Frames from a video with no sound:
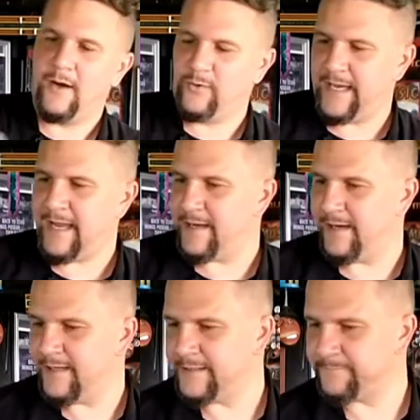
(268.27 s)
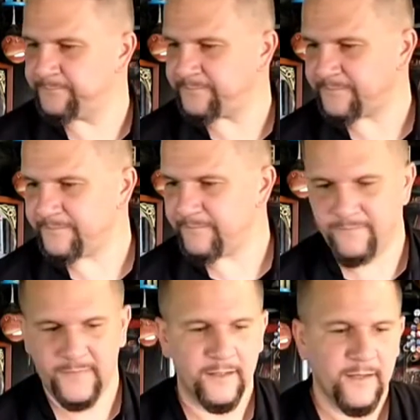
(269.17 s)
Okay,
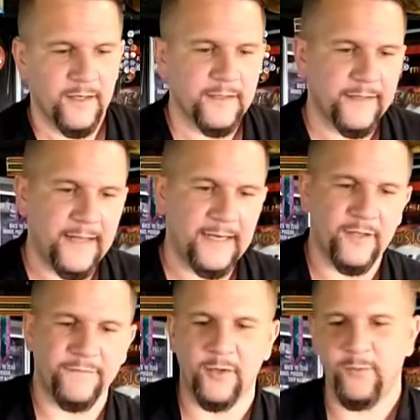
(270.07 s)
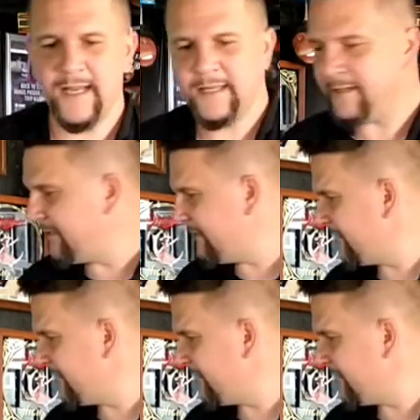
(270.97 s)
get that out of our way.